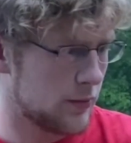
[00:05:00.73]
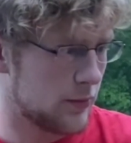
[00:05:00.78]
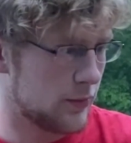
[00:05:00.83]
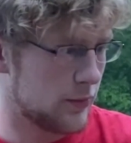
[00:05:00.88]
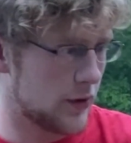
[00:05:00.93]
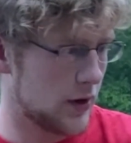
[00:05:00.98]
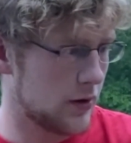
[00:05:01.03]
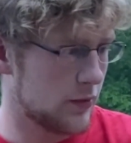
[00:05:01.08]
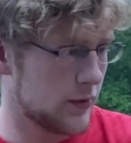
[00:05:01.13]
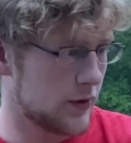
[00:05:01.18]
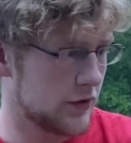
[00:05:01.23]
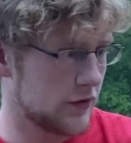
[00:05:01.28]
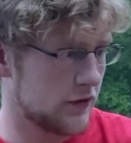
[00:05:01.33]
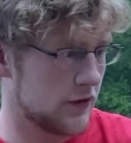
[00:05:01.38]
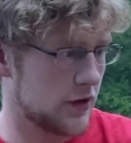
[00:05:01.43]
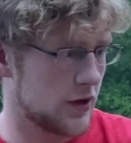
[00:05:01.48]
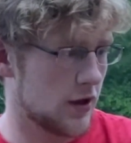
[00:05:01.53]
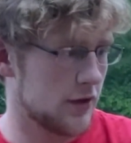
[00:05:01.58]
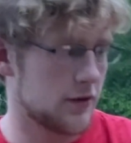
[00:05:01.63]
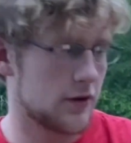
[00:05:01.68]
bratwurst
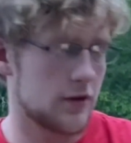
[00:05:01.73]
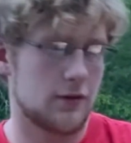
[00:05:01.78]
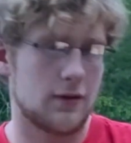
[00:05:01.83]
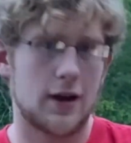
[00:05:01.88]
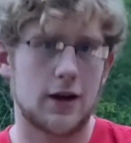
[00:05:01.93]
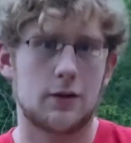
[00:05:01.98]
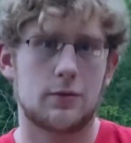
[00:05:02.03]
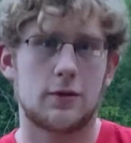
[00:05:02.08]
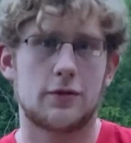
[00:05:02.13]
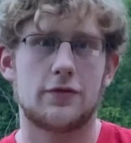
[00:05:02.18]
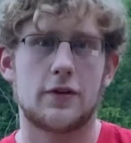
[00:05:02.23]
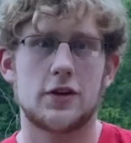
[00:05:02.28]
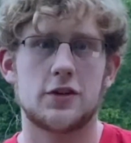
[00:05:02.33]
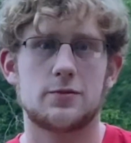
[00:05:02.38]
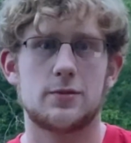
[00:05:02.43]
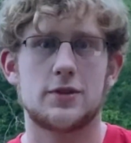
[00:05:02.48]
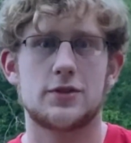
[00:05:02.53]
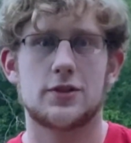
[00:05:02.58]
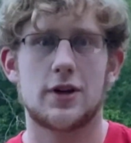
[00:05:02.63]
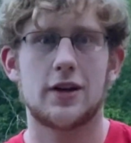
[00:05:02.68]
and other like
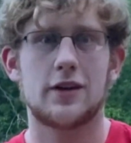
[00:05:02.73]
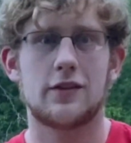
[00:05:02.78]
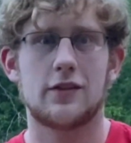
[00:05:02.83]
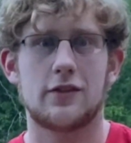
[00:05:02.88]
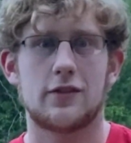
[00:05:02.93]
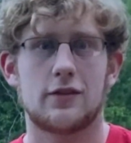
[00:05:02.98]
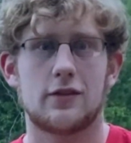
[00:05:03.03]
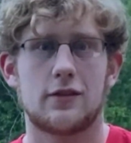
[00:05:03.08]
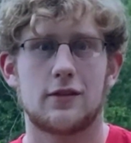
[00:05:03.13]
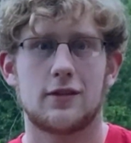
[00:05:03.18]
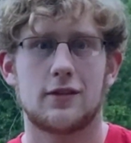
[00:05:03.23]
refreshment drinks,